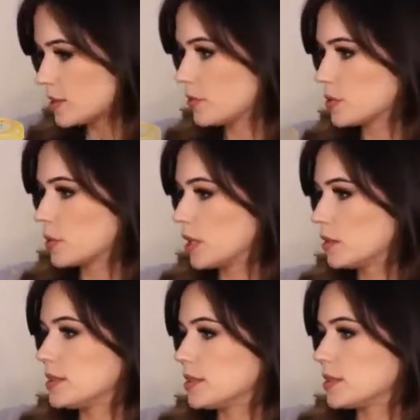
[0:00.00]
stuff as
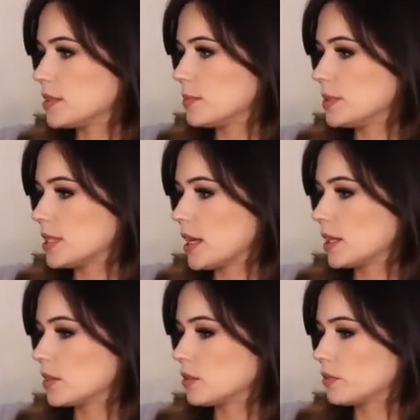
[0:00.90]
well. This
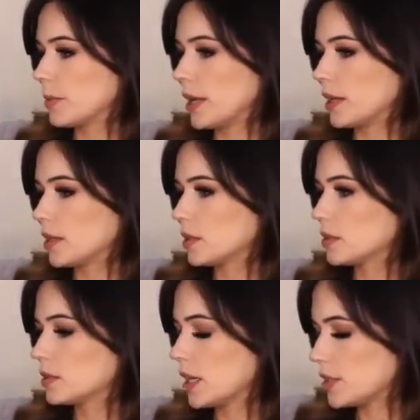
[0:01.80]
Botanical Repair.
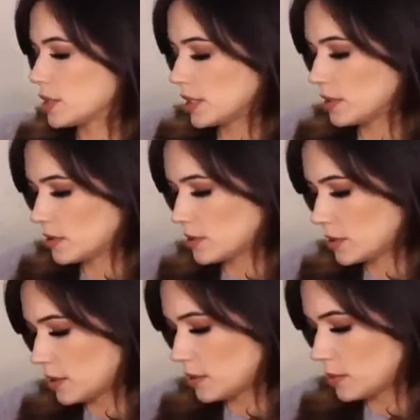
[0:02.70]
Actually, there's
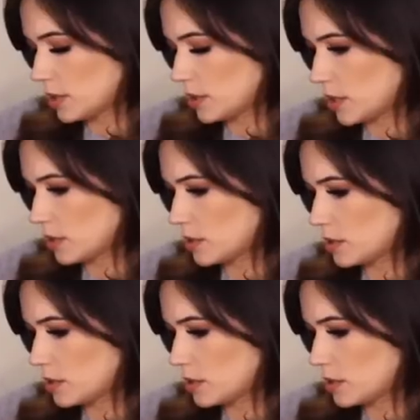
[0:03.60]
still a little bit in that.